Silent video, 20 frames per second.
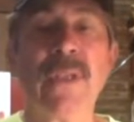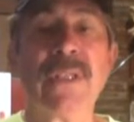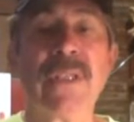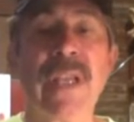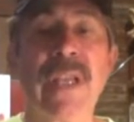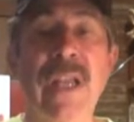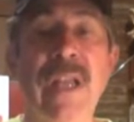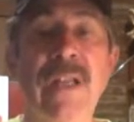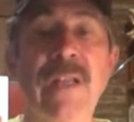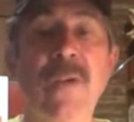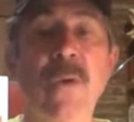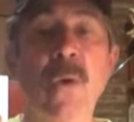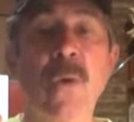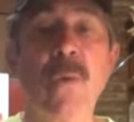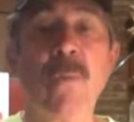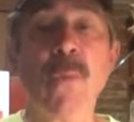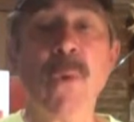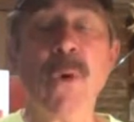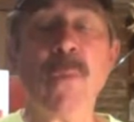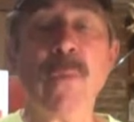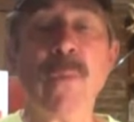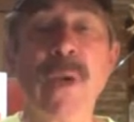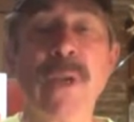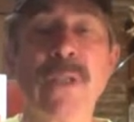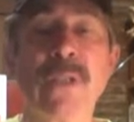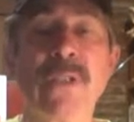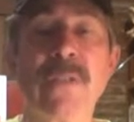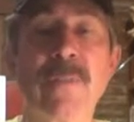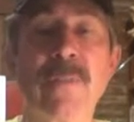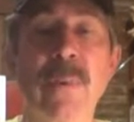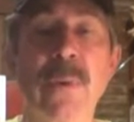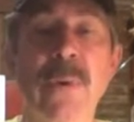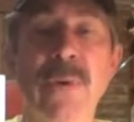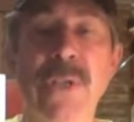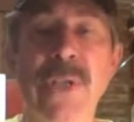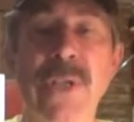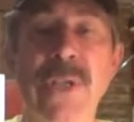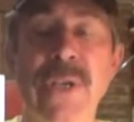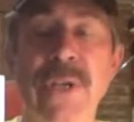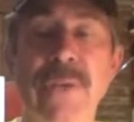10 or more months per
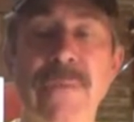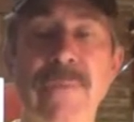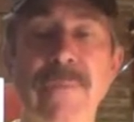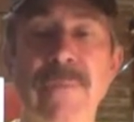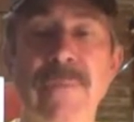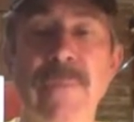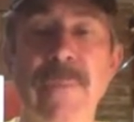year.